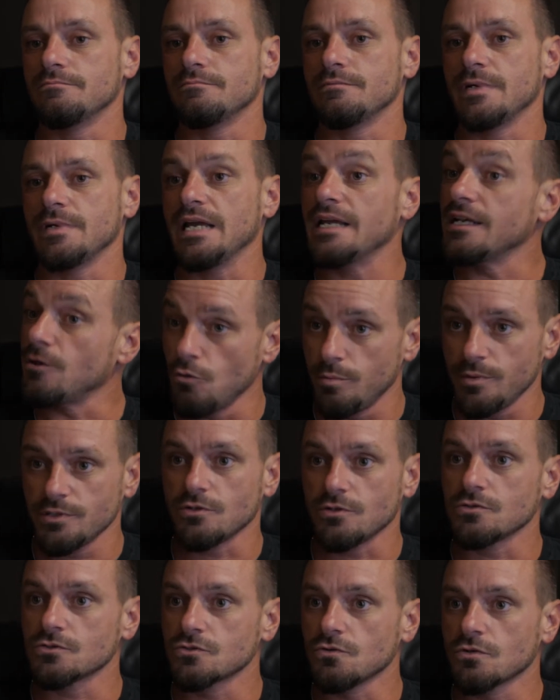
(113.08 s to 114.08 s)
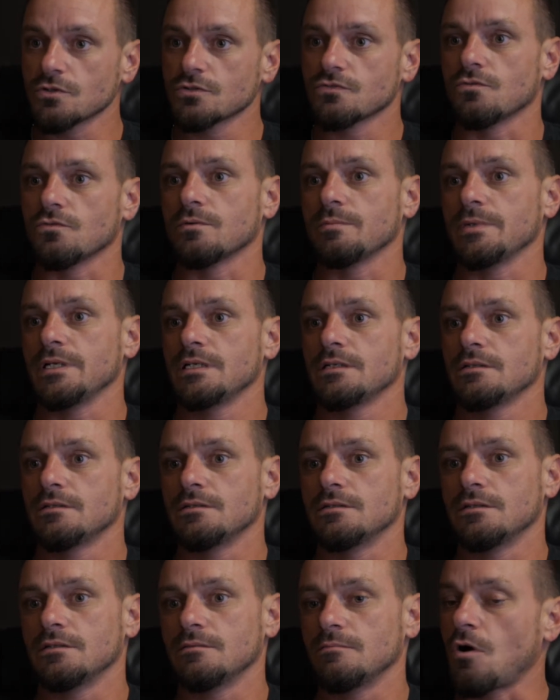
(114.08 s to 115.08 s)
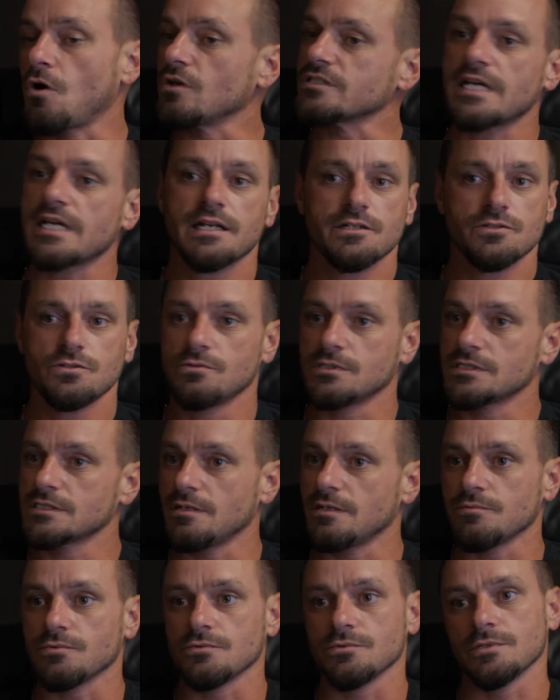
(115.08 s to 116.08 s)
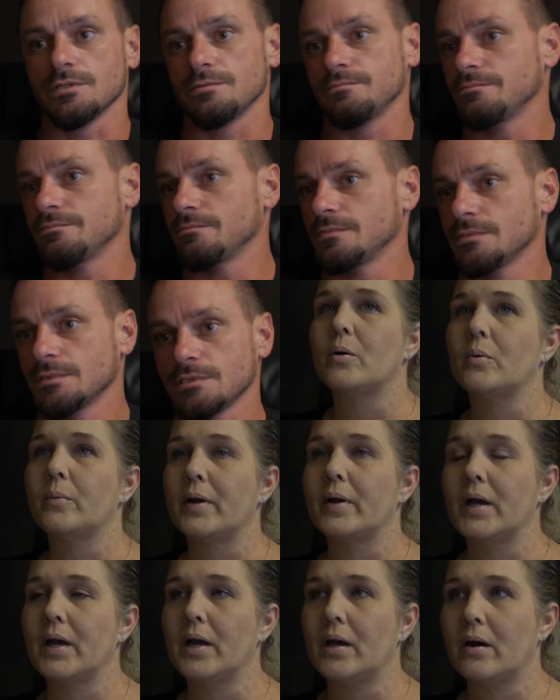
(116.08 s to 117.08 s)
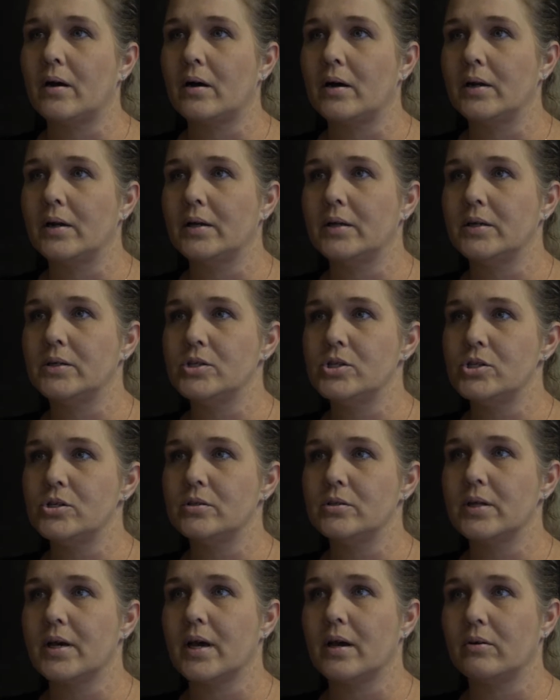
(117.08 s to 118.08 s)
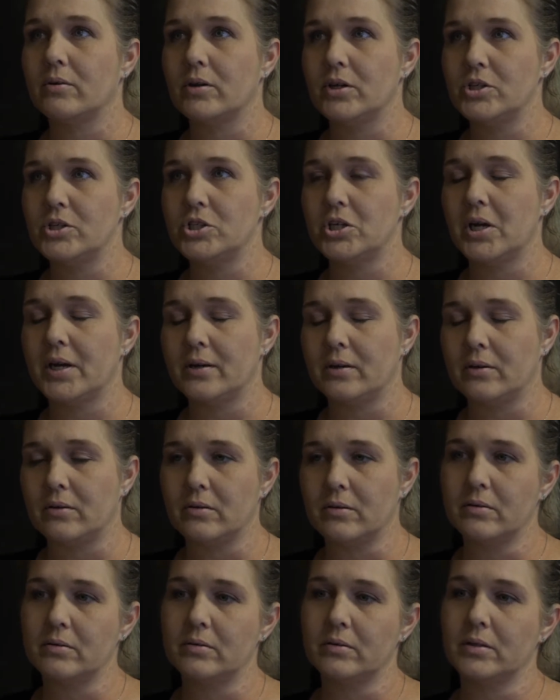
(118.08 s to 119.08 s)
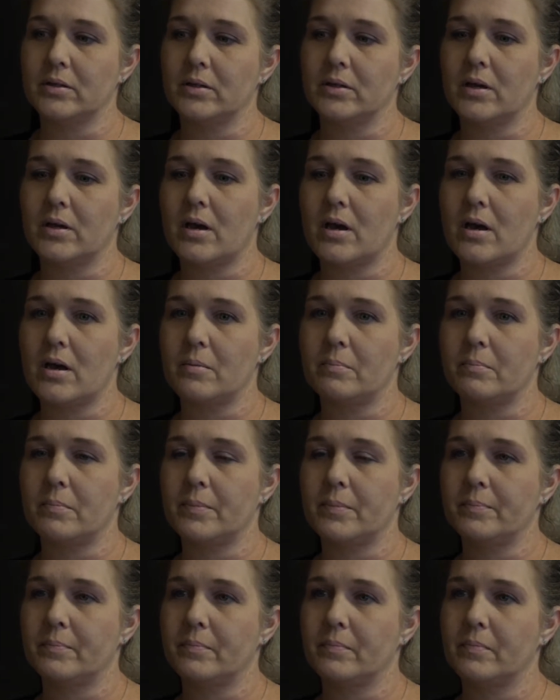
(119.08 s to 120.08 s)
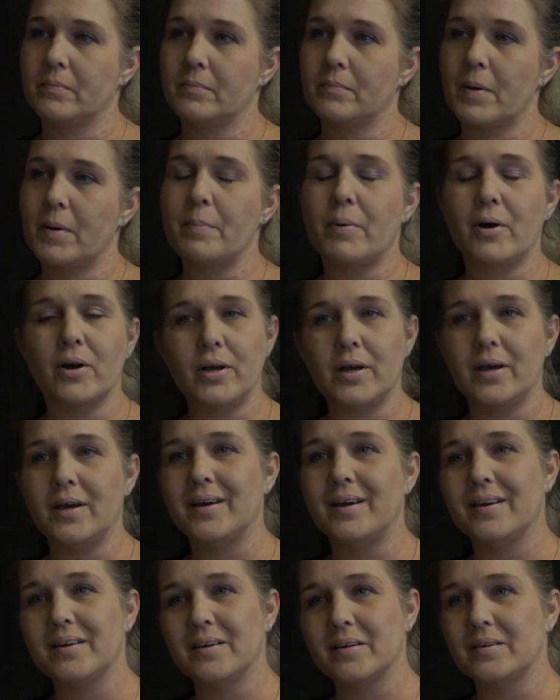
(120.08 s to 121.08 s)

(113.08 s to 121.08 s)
and opened those doors for me. All I had to do was step through them. When I got into the county jail, my bunkie